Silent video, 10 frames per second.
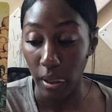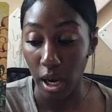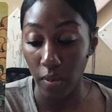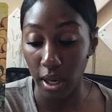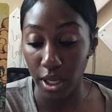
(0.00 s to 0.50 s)

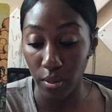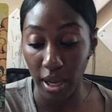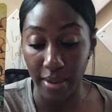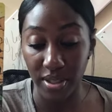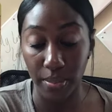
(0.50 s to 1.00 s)
All right, you
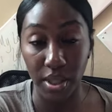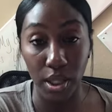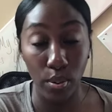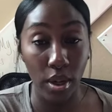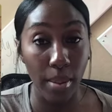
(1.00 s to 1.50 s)
have something
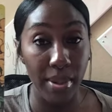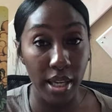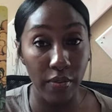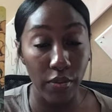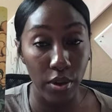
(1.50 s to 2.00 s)
new coming
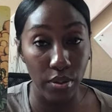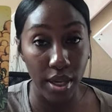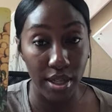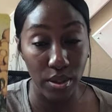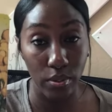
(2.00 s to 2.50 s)
in for you
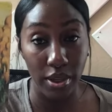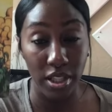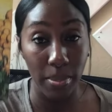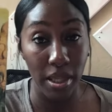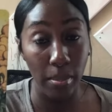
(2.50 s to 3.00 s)
that is going
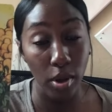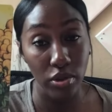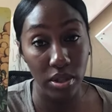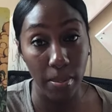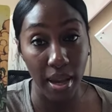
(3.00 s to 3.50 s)
to be
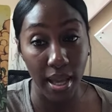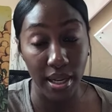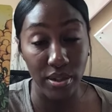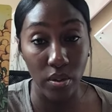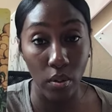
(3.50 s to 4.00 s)
emotionally balanced,